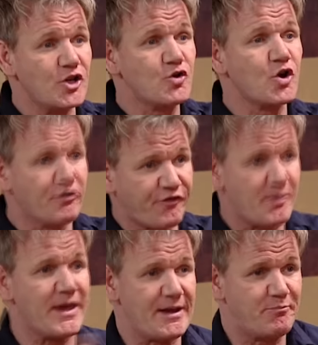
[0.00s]
you cook for
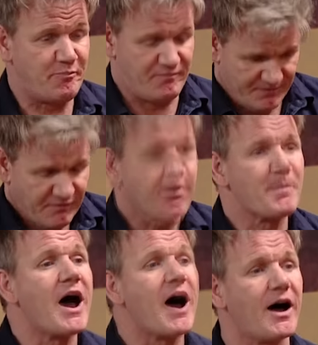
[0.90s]
me from
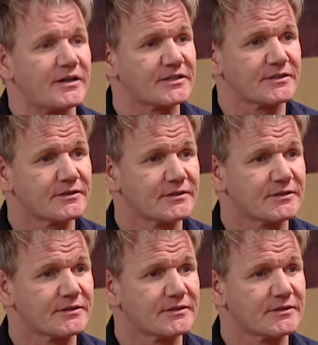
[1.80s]
the heart?